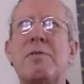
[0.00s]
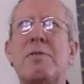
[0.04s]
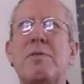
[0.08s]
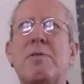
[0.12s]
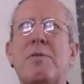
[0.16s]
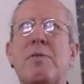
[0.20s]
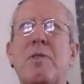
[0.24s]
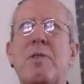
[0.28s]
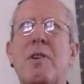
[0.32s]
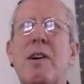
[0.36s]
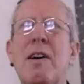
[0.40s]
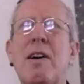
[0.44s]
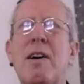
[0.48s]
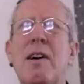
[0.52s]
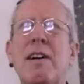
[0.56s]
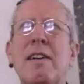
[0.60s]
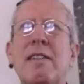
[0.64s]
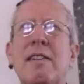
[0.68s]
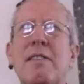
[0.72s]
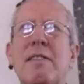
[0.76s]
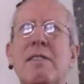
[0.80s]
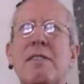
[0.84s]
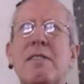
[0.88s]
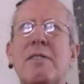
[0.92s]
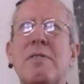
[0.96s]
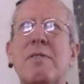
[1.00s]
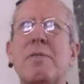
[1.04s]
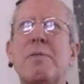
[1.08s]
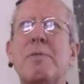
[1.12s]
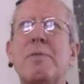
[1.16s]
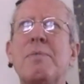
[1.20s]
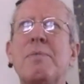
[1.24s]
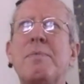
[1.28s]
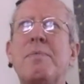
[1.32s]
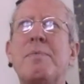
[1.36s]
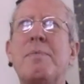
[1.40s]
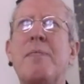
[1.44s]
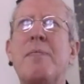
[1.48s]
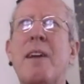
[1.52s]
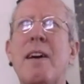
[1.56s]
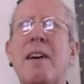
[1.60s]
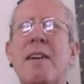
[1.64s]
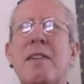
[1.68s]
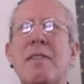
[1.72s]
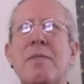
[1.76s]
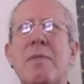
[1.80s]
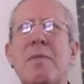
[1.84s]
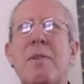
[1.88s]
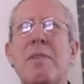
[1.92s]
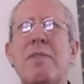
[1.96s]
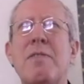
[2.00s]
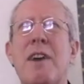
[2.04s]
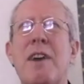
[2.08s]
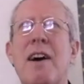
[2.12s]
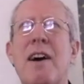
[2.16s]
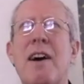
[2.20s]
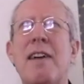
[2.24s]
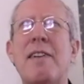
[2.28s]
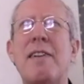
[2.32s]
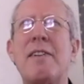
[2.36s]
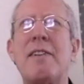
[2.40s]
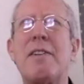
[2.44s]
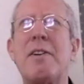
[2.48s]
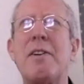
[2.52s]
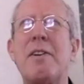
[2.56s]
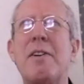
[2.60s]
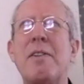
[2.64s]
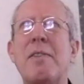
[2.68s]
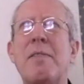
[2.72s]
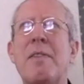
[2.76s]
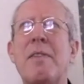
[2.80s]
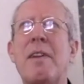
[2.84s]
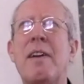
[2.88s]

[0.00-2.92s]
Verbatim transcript: trying to, as was Heidegger,